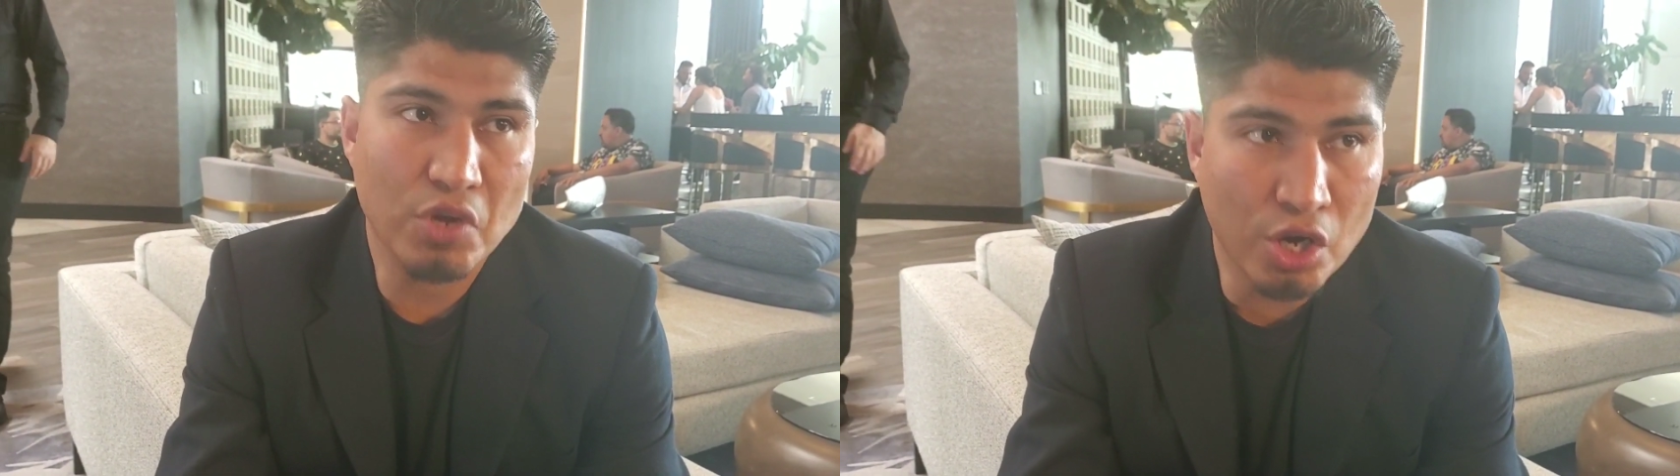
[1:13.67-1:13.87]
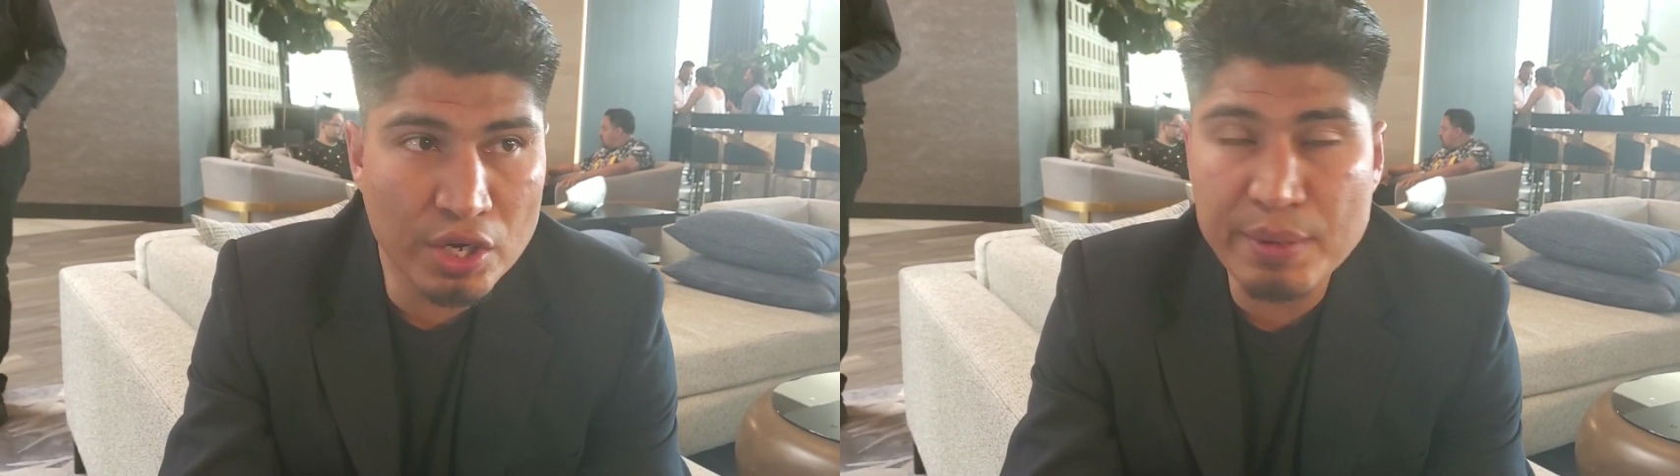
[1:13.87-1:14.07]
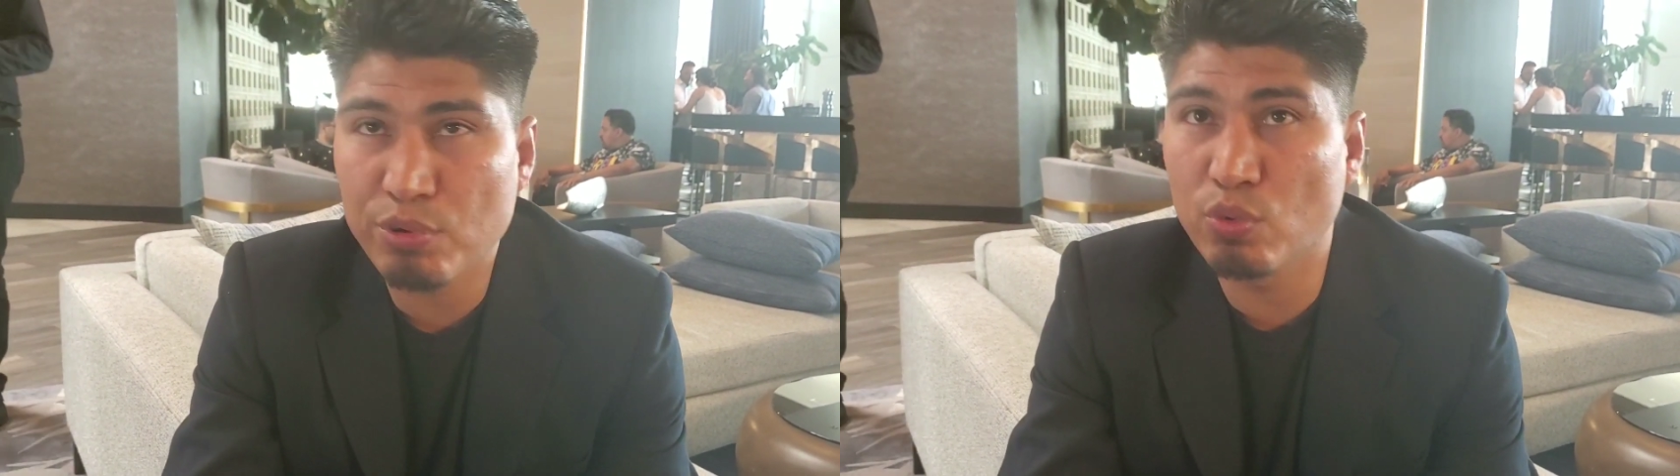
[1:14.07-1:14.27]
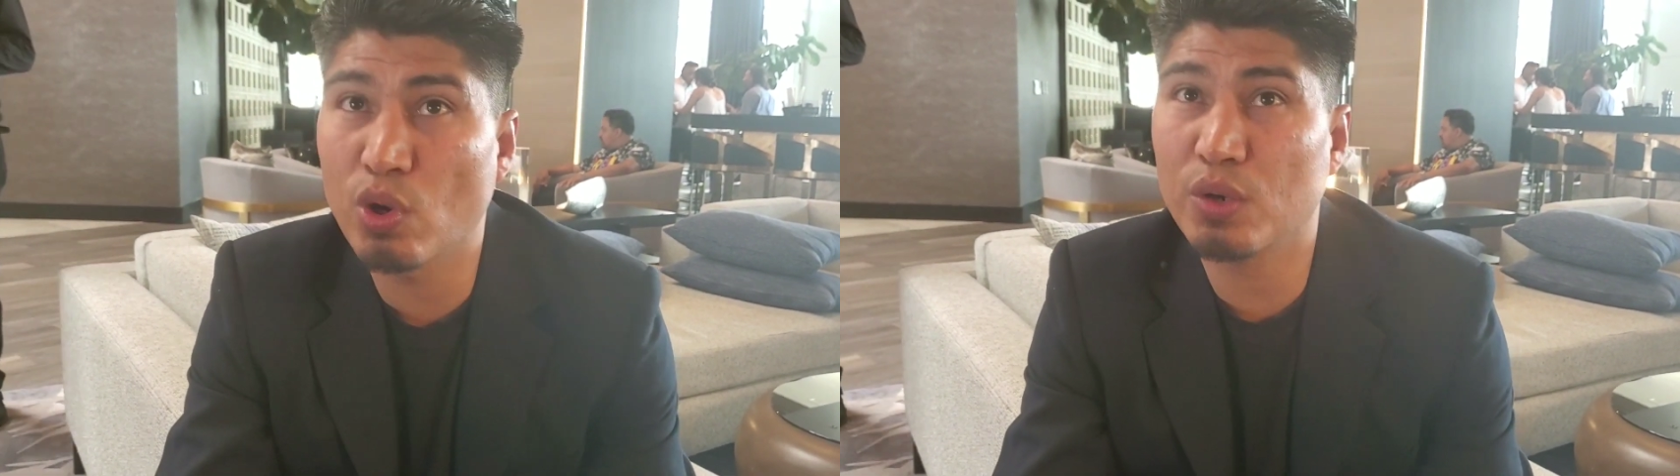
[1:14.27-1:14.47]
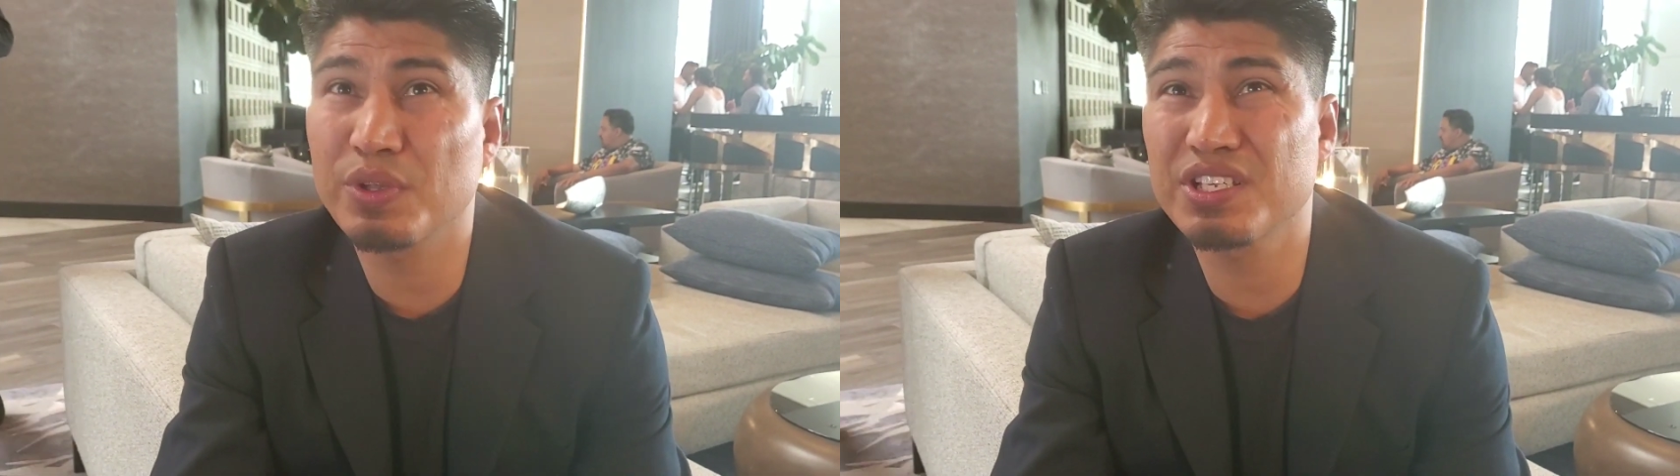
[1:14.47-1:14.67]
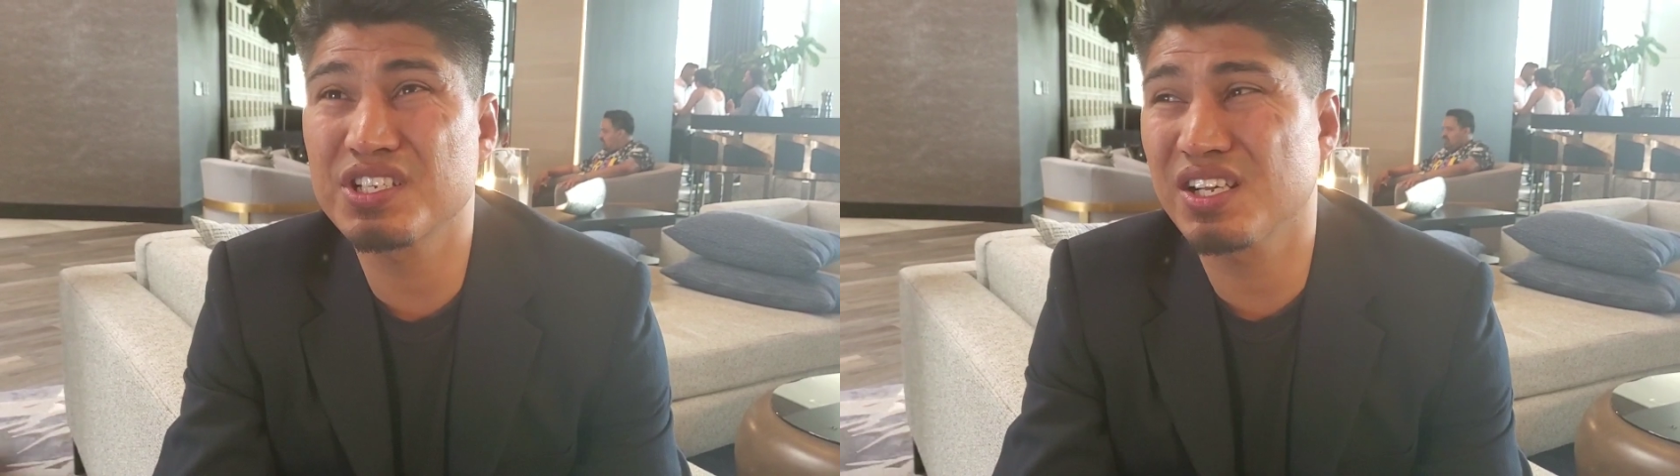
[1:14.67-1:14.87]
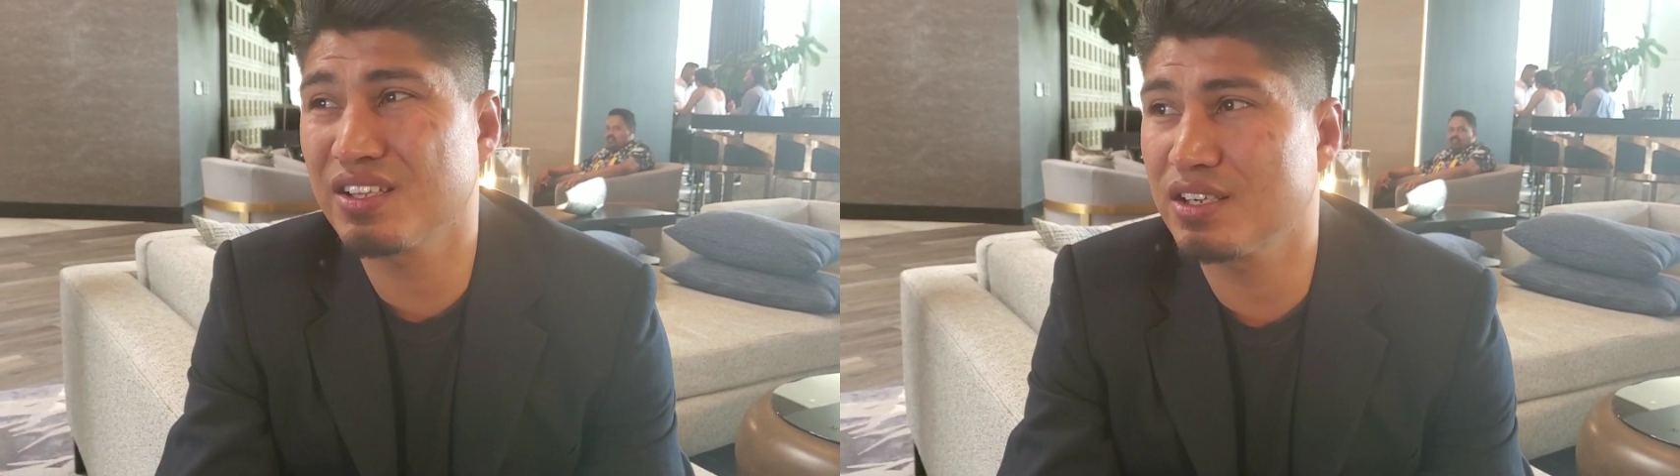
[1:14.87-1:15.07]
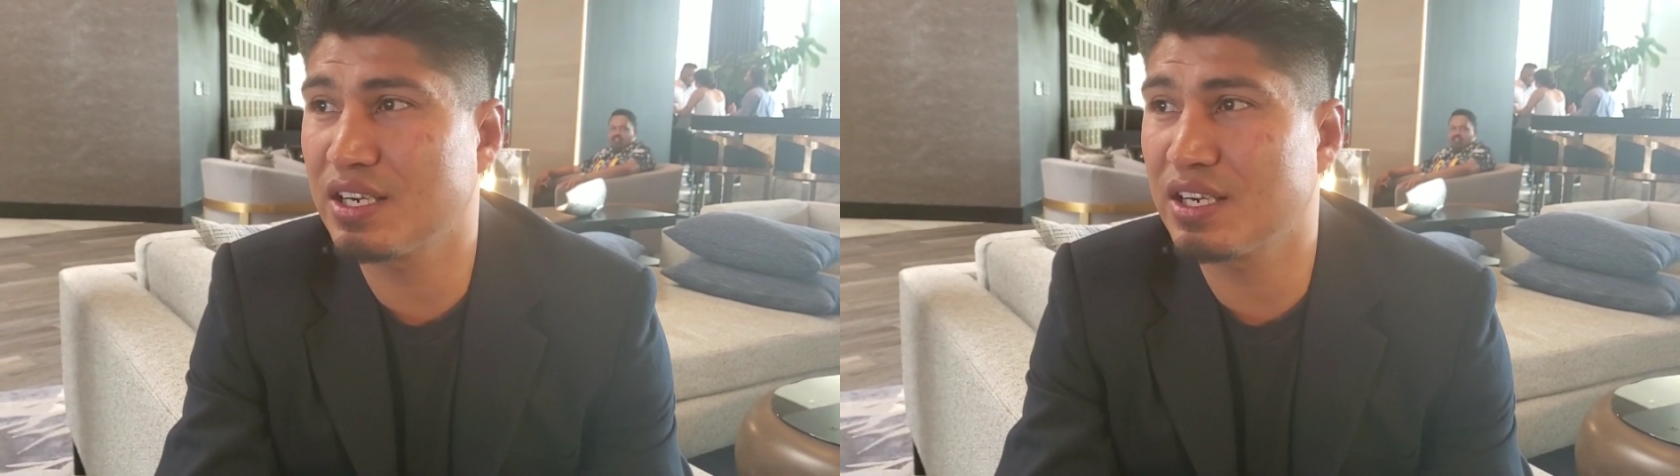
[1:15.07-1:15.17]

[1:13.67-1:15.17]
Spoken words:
aren't able to work with each other,